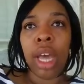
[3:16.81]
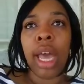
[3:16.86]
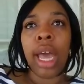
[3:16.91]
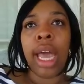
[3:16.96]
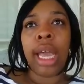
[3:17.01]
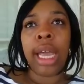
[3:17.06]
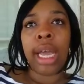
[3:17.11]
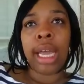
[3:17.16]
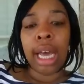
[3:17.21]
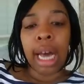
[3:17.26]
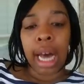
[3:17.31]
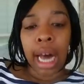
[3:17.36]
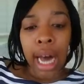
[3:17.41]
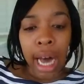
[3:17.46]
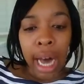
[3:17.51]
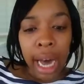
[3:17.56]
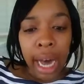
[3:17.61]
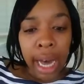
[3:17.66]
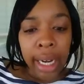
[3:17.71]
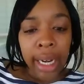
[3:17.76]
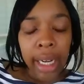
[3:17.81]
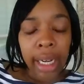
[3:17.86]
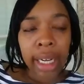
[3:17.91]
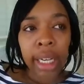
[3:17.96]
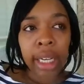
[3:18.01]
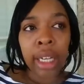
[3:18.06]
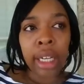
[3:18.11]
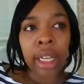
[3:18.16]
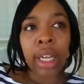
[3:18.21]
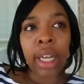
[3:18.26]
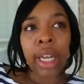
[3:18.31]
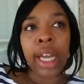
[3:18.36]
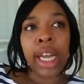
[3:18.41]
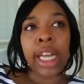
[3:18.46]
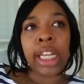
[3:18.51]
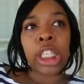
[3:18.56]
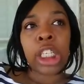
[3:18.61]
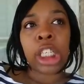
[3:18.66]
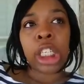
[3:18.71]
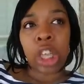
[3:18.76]
And God
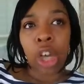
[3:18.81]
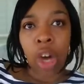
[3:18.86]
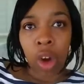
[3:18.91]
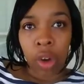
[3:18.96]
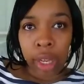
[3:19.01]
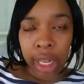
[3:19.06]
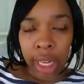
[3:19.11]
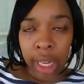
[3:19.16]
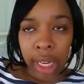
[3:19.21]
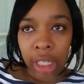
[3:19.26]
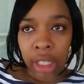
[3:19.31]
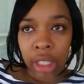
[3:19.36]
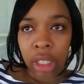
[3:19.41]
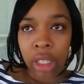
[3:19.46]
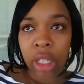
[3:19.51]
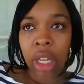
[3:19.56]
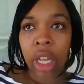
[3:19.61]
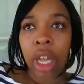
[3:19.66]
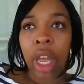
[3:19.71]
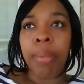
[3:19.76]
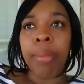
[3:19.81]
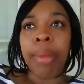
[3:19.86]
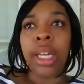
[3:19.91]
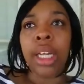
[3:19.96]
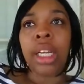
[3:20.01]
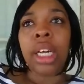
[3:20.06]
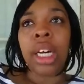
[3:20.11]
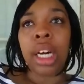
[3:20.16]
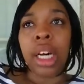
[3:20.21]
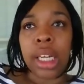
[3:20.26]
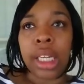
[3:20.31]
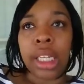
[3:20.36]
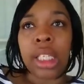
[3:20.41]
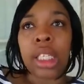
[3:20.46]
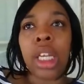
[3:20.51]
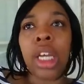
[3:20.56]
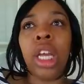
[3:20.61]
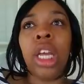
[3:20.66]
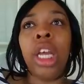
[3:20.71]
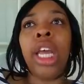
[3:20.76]
is talking because
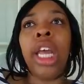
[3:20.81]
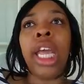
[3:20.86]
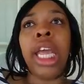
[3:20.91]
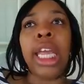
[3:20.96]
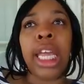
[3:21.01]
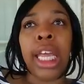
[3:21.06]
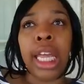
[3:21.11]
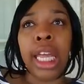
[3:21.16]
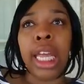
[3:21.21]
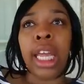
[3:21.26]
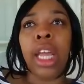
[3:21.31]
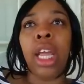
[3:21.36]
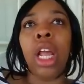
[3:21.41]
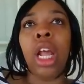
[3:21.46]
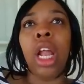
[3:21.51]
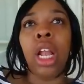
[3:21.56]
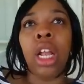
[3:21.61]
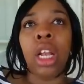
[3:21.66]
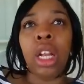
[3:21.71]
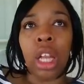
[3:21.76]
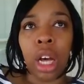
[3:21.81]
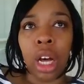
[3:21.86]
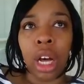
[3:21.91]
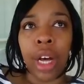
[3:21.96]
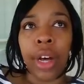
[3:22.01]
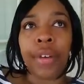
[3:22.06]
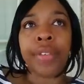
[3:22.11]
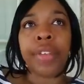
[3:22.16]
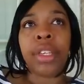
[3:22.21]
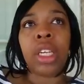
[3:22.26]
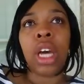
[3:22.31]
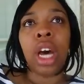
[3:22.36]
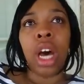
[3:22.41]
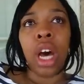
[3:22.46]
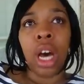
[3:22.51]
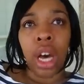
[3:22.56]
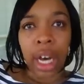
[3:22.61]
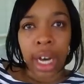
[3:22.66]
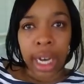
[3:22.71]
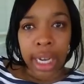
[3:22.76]
he loves
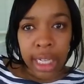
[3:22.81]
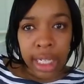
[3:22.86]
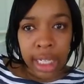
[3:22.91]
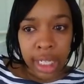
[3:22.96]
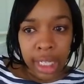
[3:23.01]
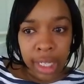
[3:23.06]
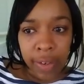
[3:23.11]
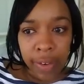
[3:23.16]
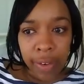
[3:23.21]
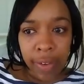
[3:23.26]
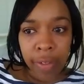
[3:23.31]
us.